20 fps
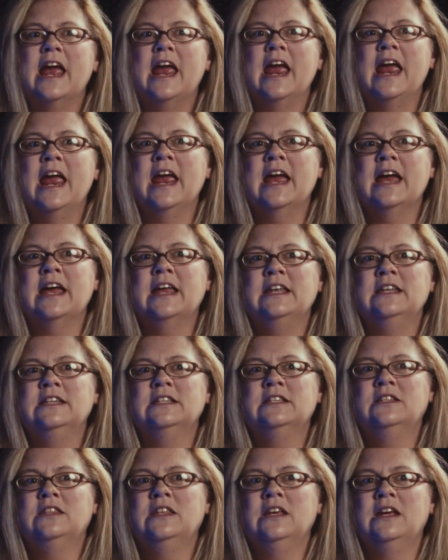
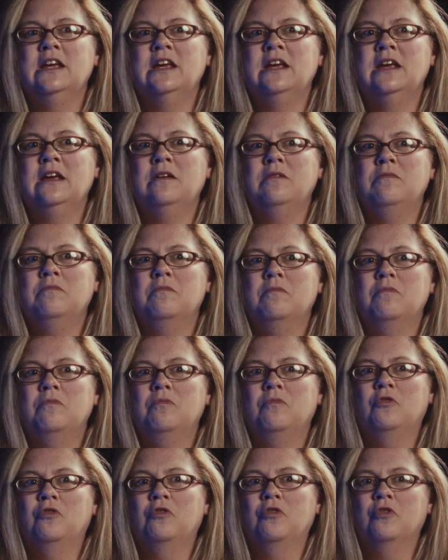and the
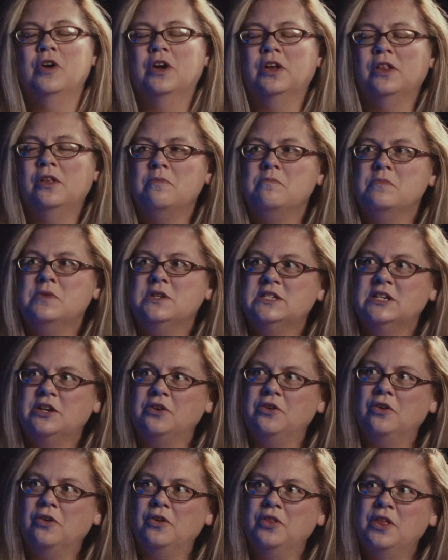curriculum material